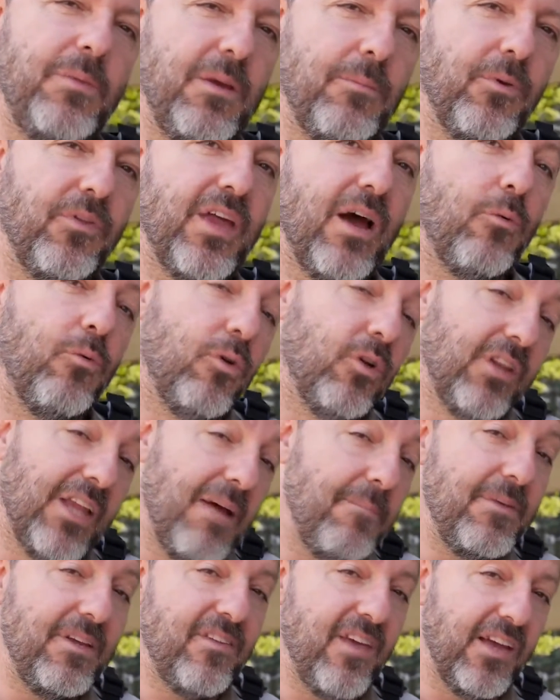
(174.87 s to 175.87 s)
people that will
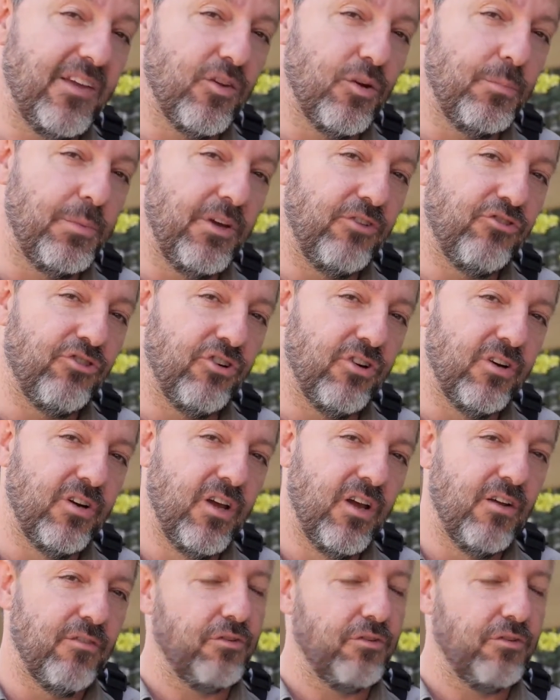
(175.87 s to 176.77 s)
let me take their picture